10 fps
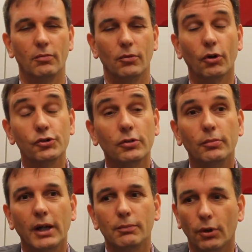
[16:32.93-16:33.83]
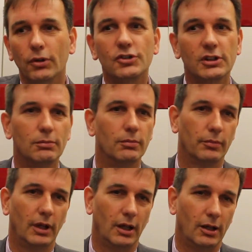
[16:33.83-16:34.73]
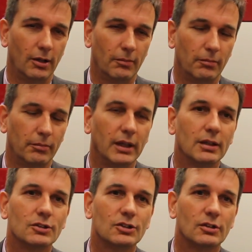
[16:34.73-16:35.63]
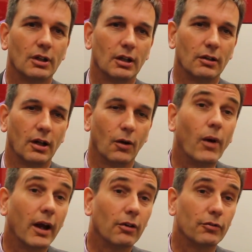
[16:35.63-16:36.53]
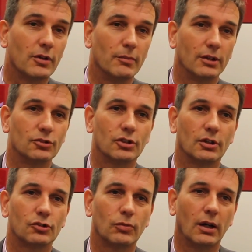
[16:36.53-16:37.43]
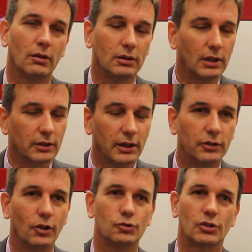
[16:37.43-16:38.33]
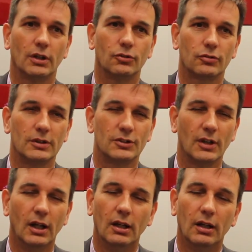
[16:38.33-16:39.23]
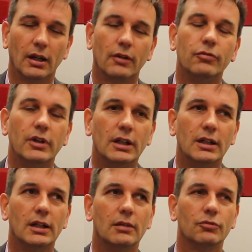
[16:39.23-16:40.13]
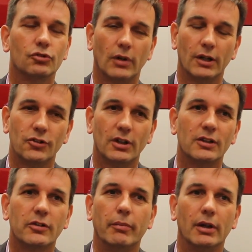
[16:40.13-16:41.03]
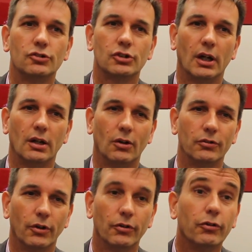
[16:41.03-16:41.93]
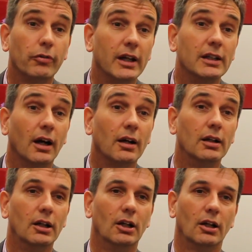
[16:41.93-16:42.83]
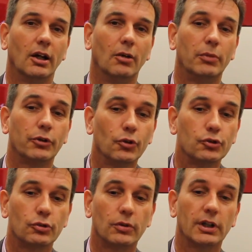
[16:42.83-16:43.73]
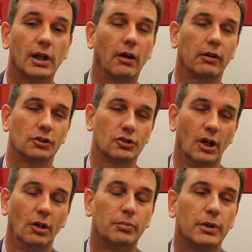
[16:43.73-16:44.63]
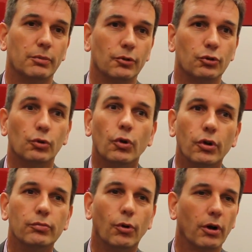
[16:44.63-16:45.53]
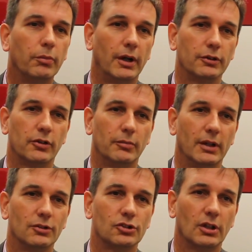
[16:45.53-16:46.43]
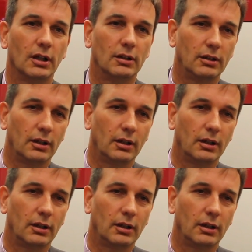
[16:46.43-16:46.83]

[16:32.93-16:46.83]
also make policy makers aware of dementia as well in those countries, and really try to get dementia on the radar. But also encourage people to learn more about dementia,